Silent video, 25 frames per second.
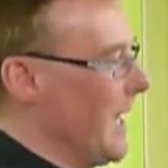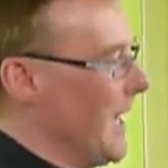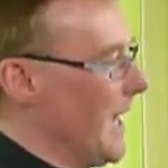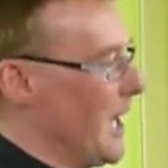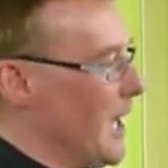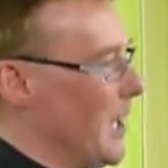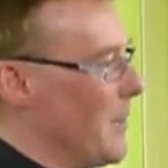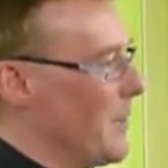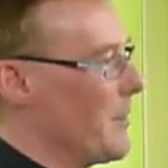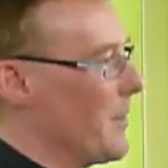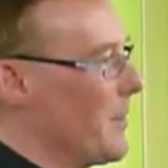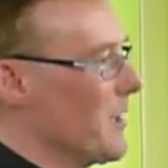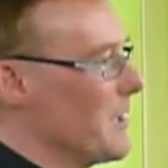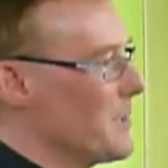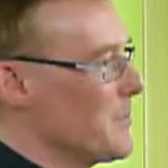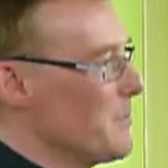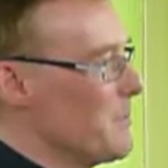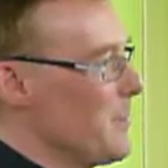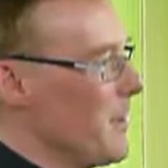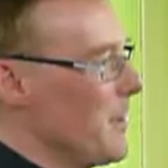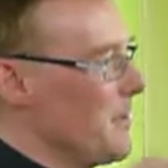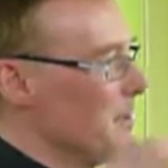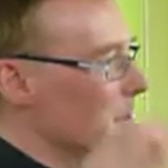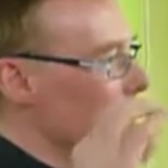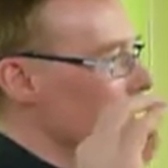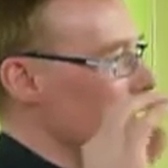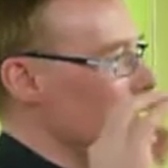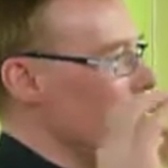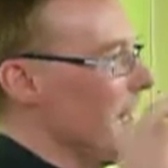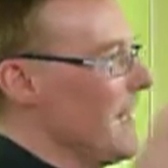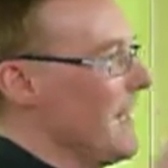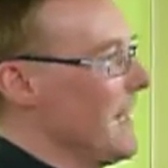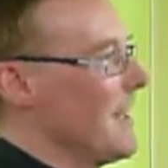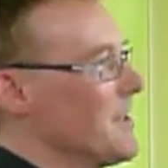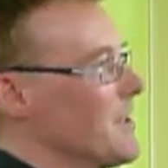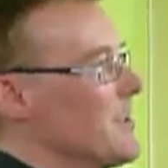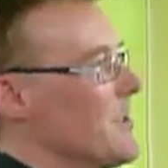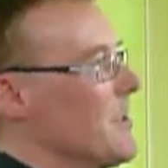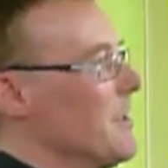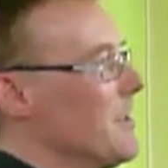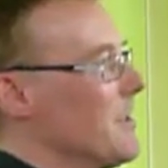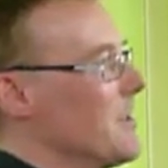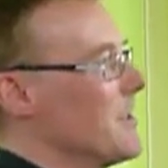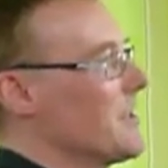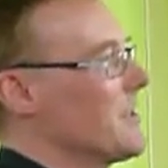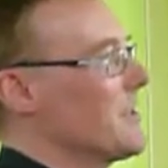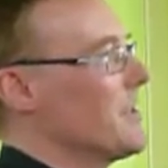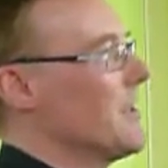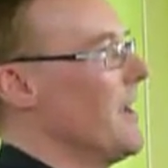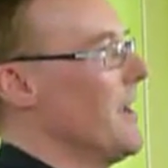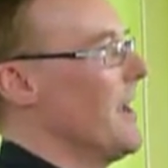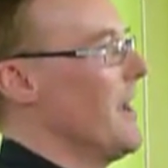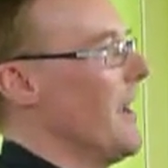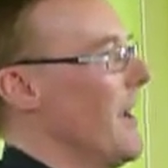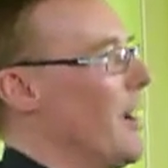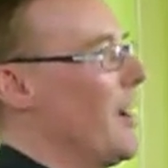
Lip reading: I suppose, in essence,